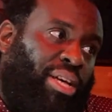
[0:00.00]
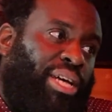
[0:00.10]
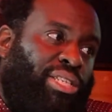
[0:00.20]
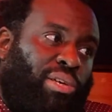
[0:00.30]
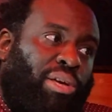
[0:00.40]

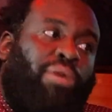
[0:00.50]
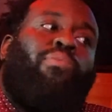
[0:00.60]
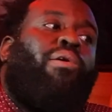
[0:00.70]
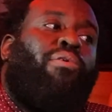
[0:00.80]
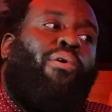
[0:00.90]
And so he
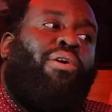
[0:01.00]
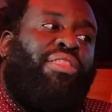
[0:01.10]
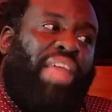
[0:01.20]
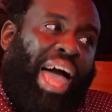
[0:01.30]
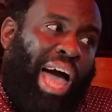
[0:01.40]
wrote on
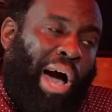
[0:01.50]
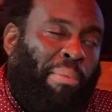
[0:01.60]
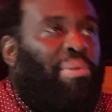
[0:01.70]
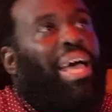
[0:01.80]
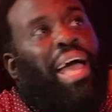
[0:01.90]
that
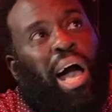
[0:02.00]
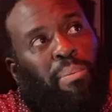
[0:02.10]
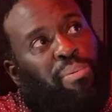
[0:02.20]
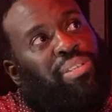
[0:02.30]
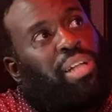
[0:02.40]
album, and that
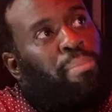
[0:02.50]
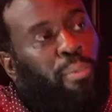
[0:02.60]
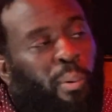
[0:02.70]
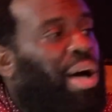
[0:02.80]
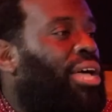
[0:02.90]
album was number
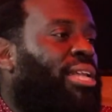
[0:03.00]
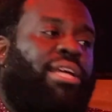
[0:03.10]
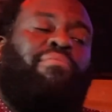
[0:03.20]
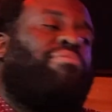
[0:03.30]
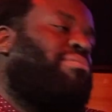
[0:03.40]
1.
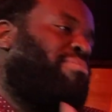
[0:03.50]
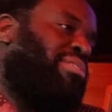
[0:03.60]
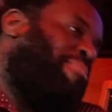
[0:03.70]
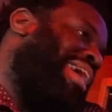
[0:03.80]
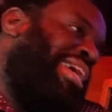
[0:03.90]
Everything was
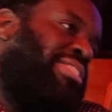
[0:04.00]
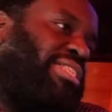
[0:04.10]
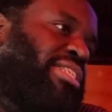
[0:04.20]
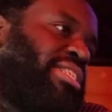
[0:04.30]
amazing.